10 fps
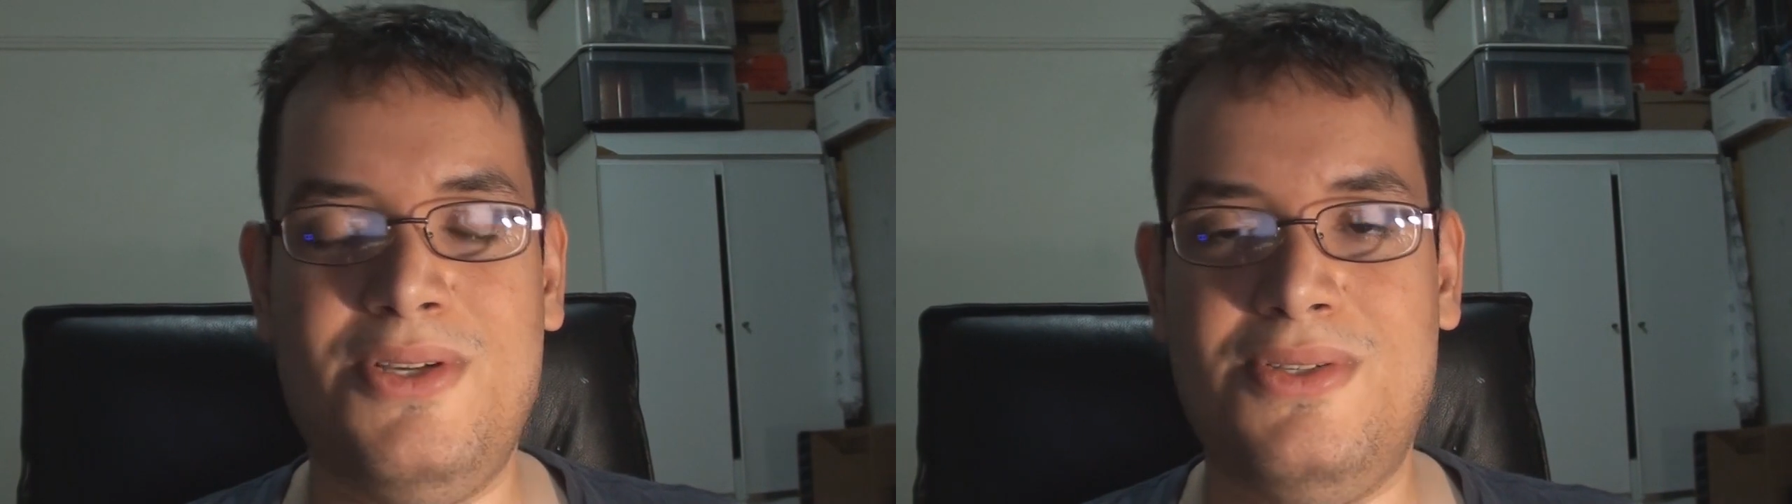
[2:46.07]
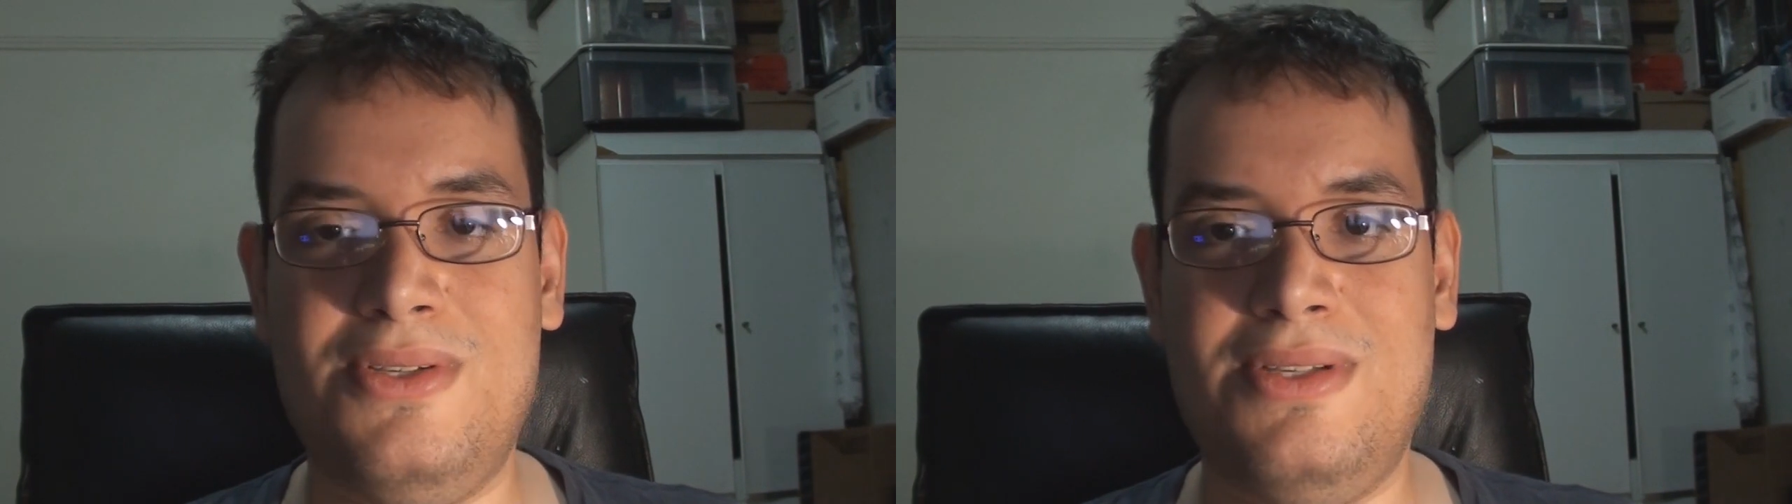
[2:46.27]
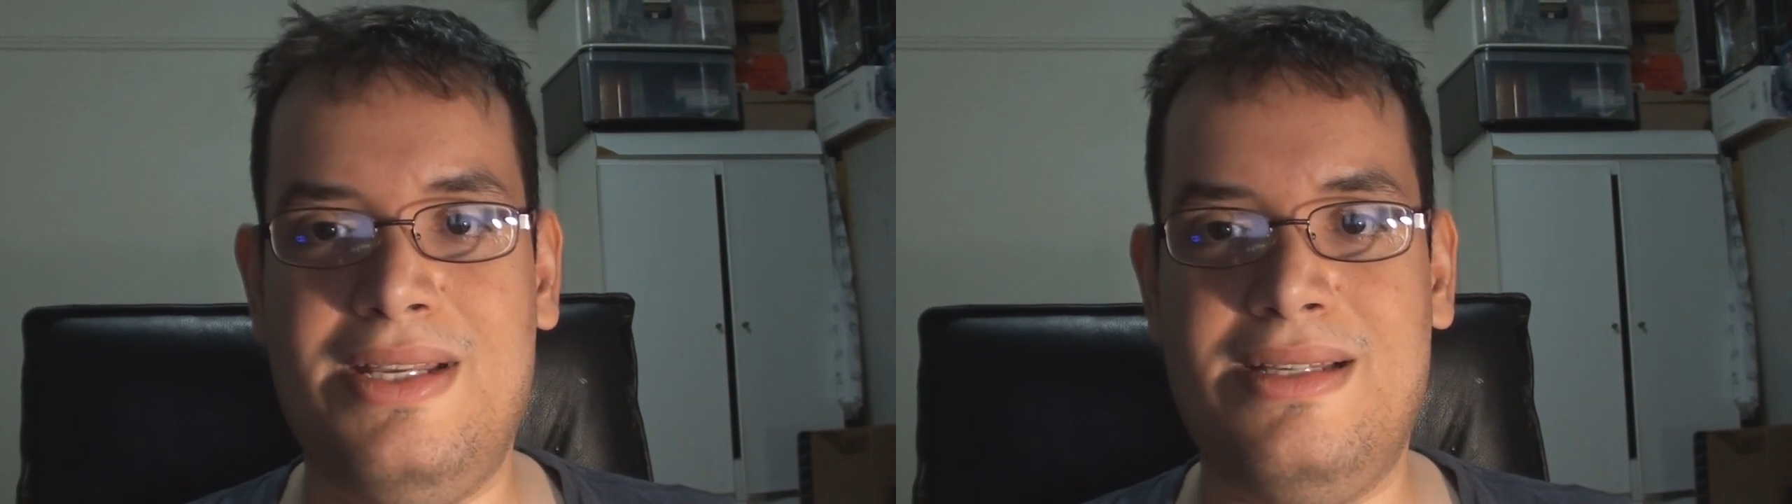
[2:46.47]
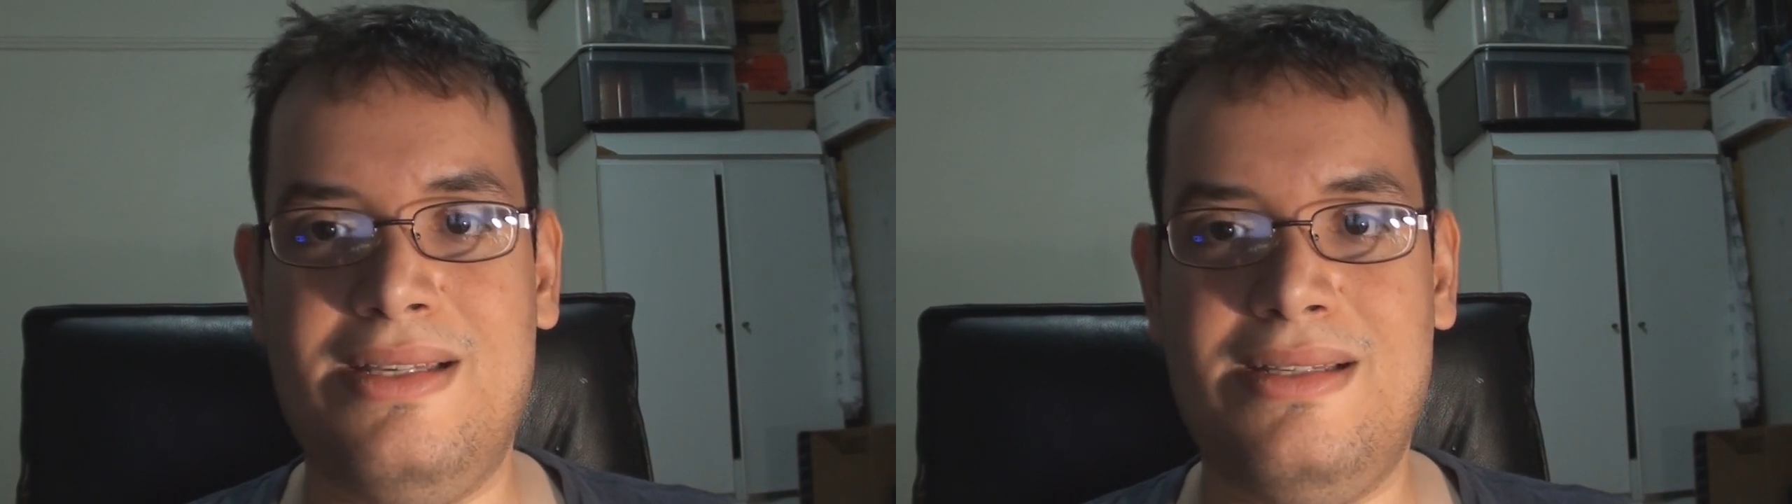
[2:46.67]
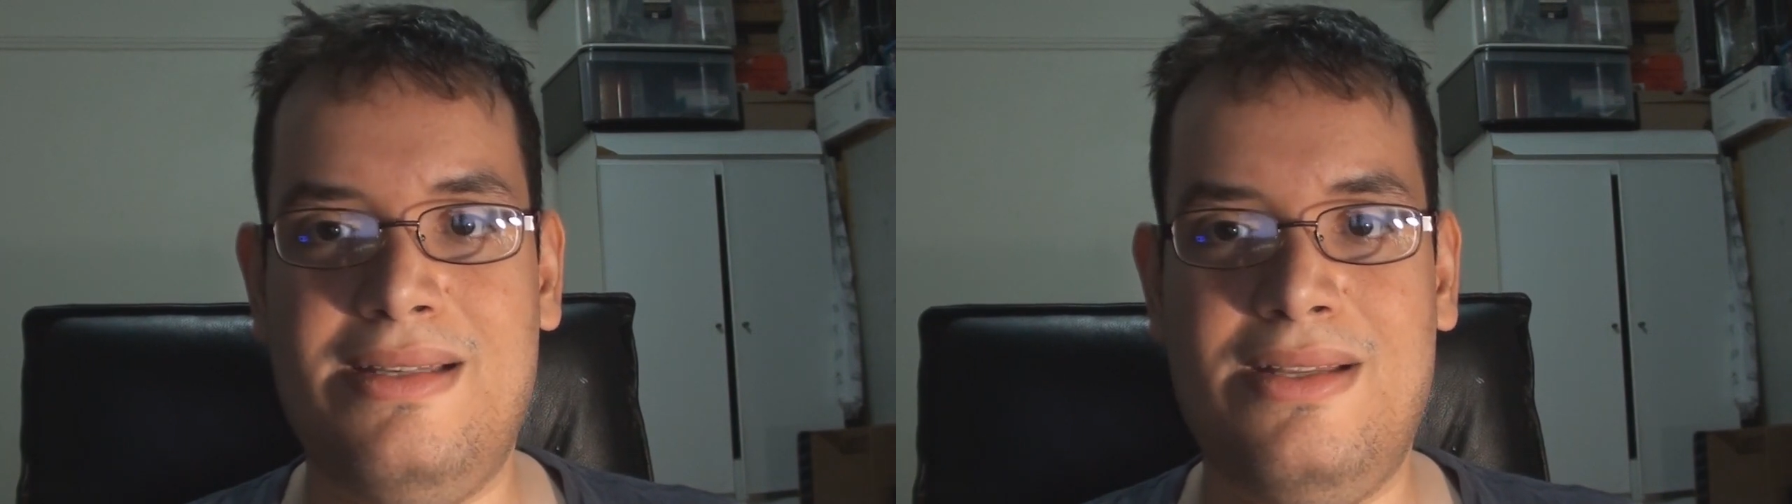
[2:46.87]
Rangers doesn't
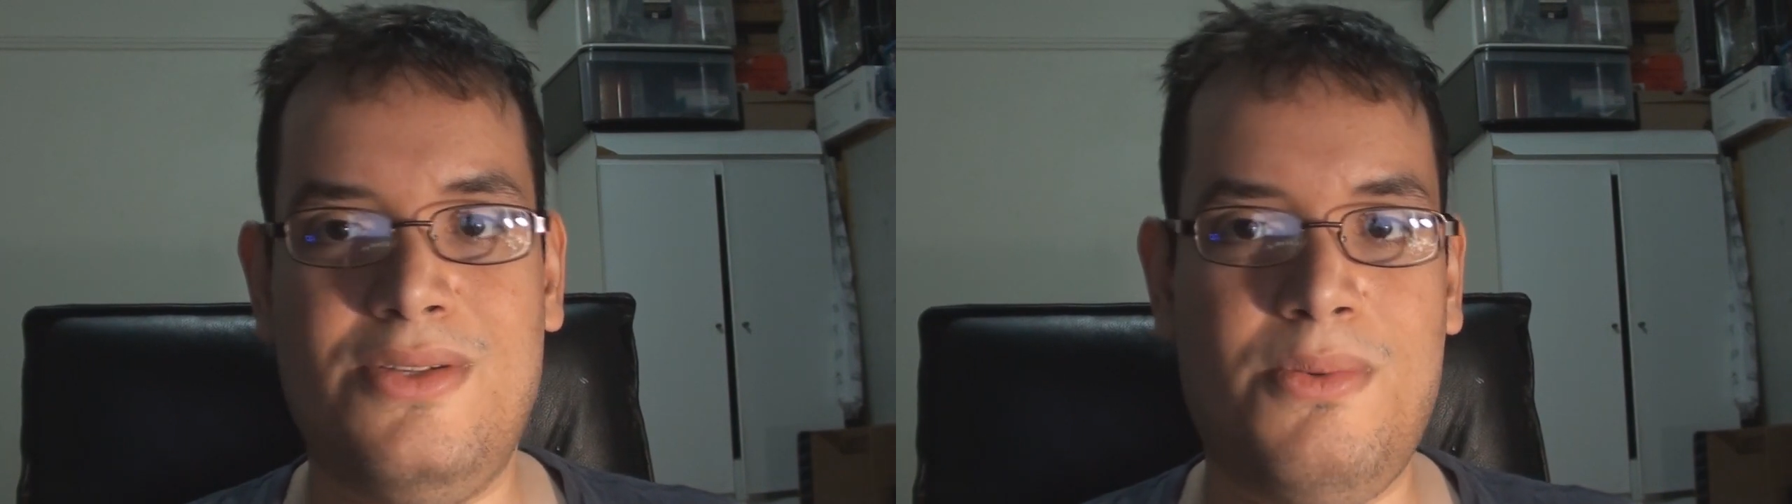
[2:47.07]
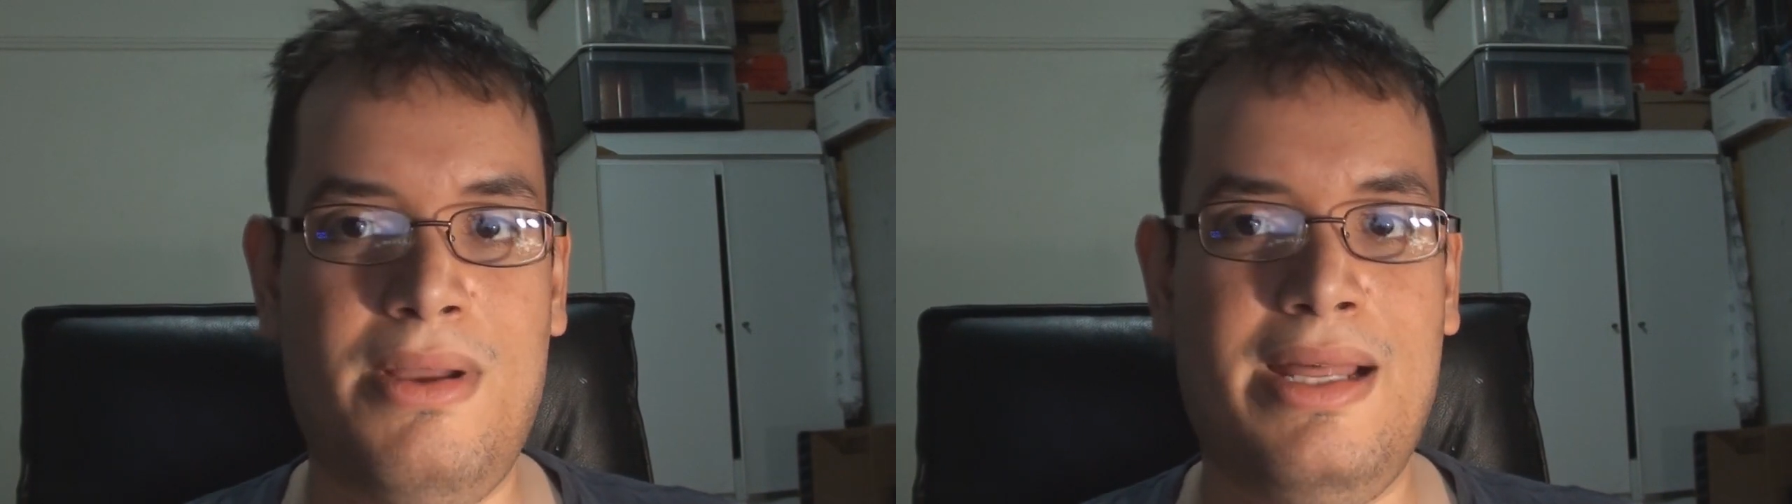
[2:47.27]
exist and the toy